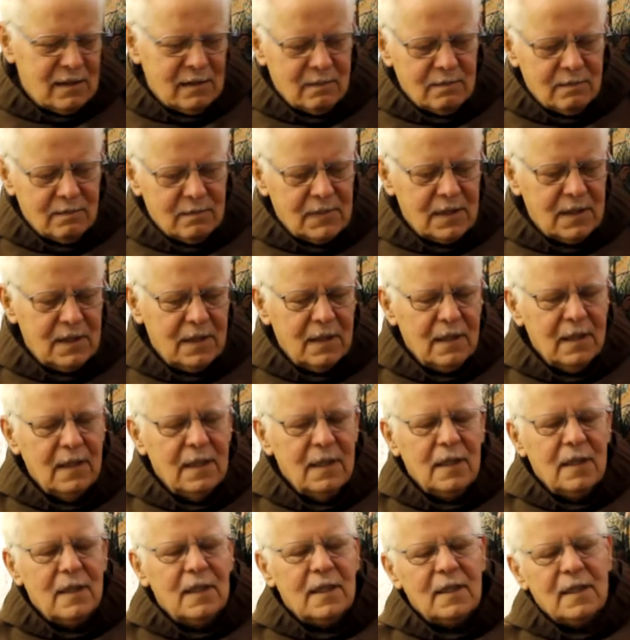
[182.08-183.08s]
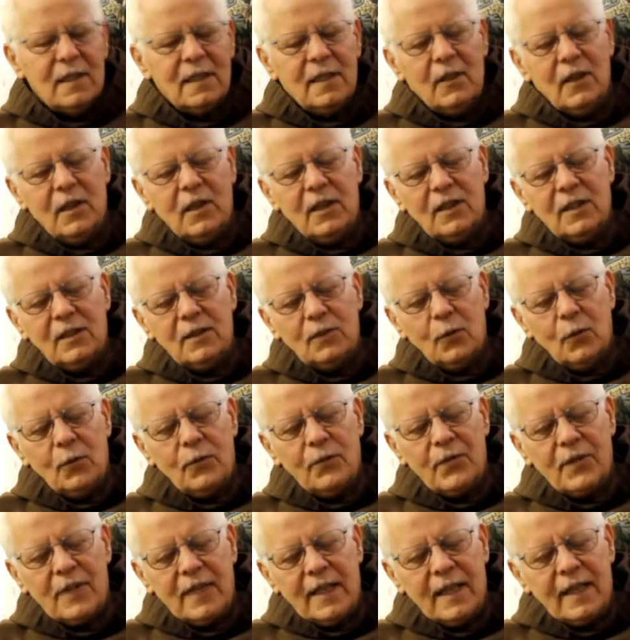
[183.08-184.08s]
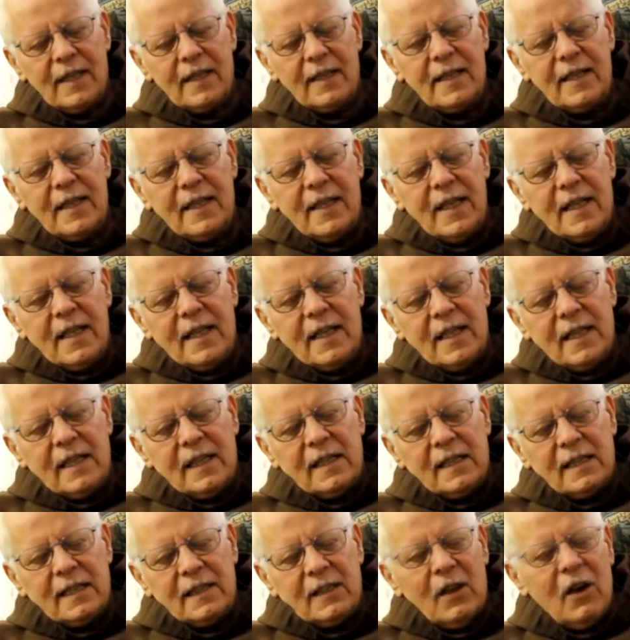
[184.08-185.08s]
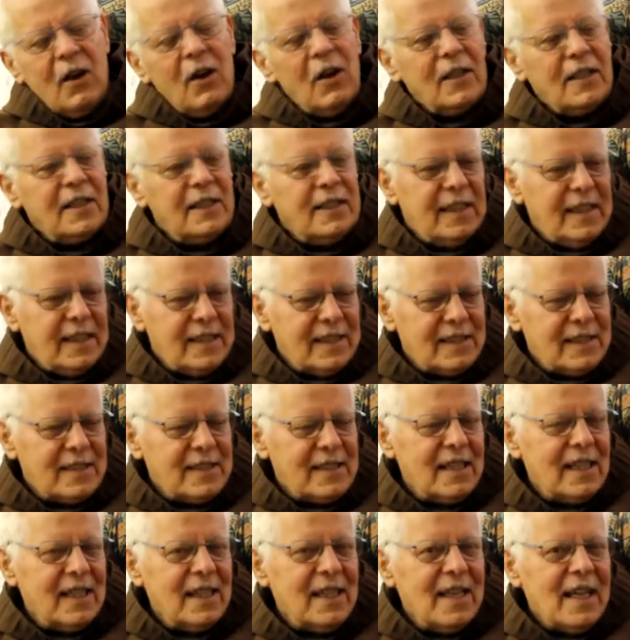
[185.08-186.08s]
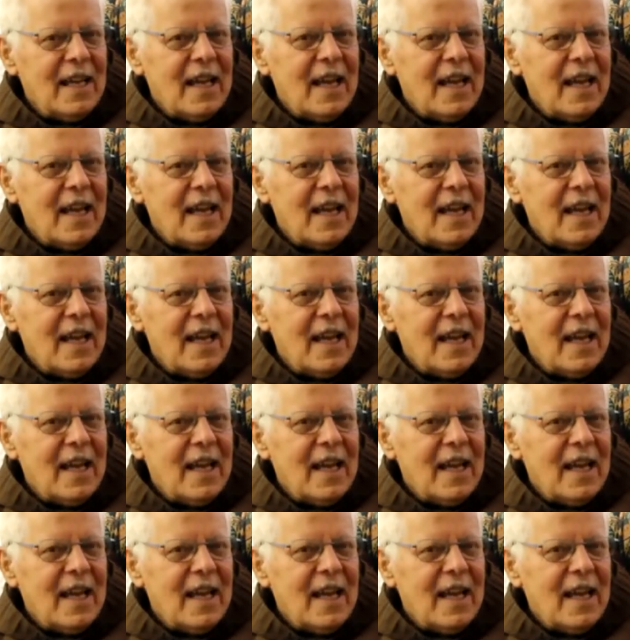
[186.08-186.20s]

and uh, on and off there and holidays.